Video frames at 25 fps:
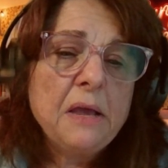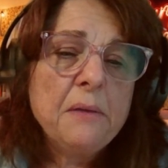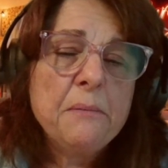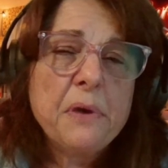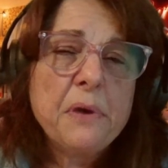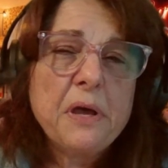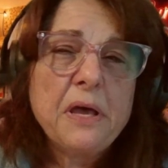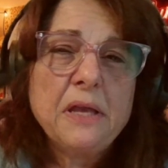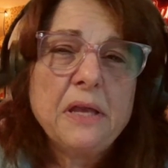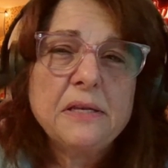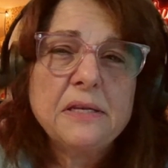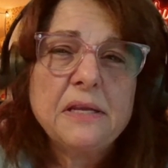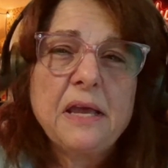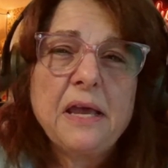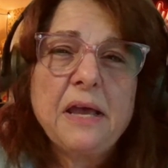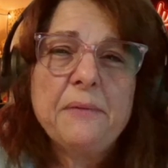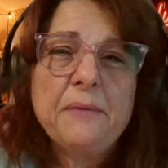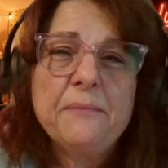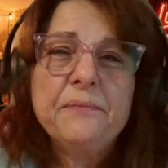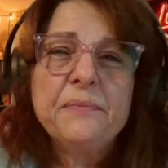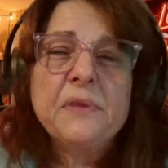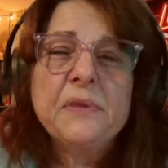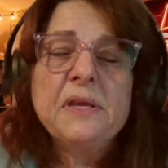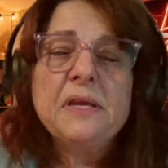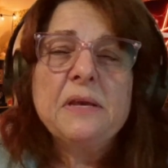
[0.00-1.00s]
But
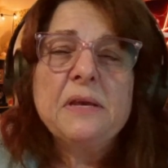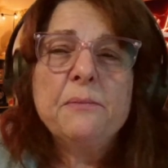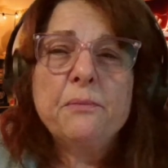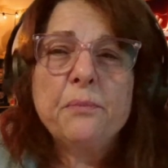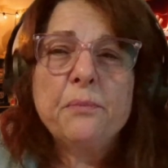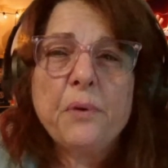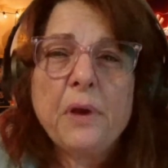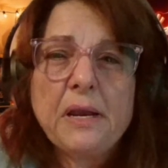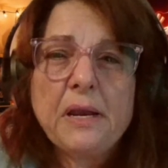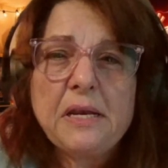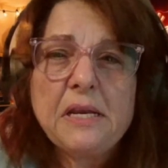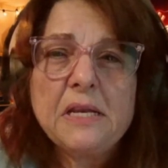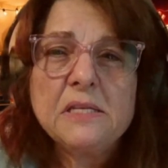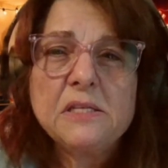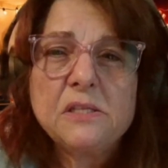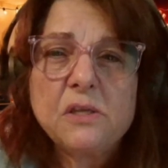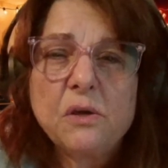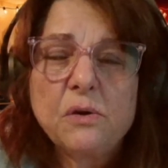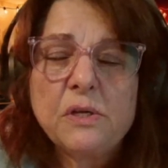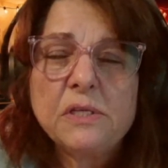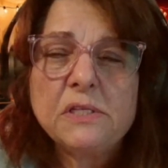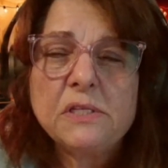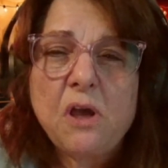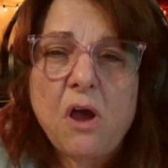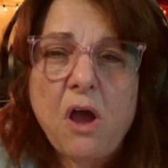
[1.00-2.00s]

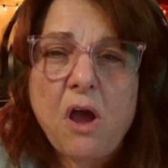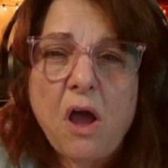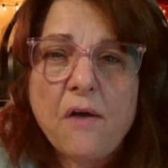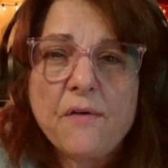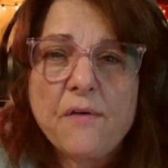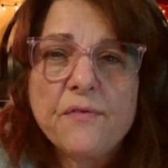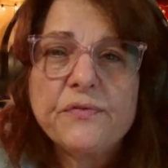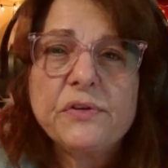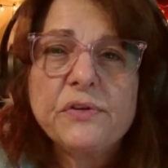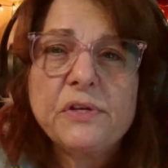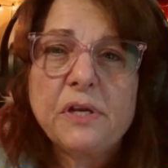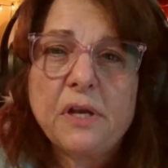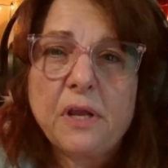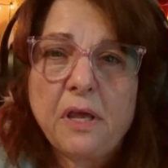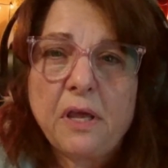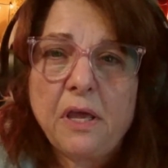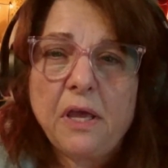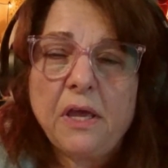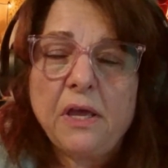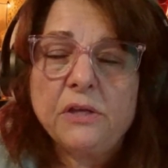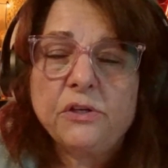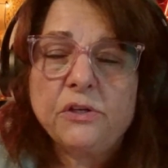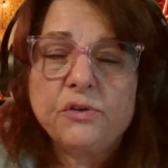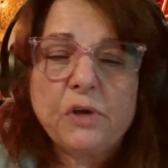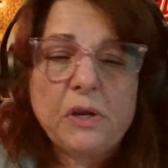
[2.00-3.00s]
prednisone is often
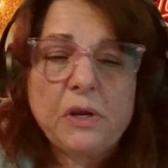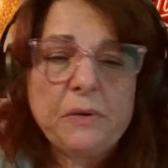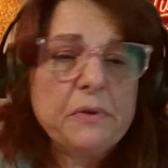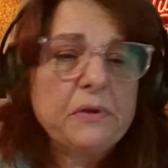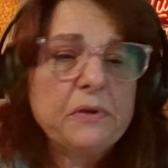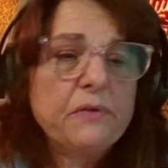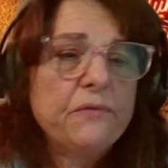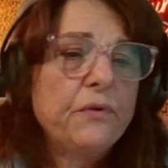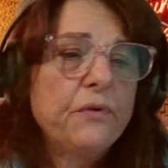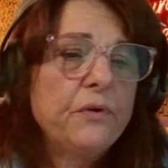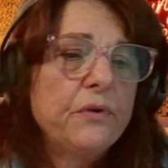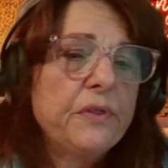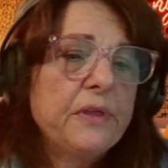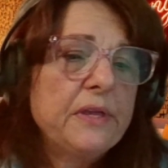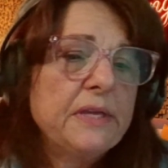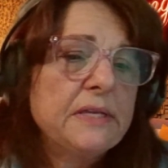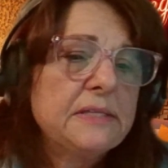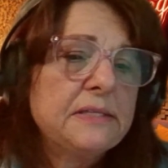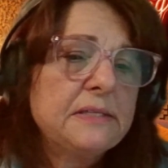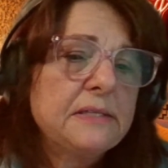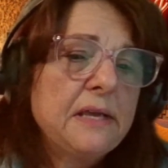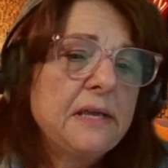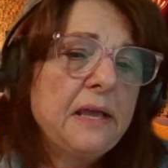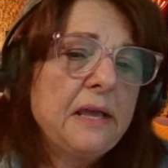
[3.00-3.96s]
a treatment for this.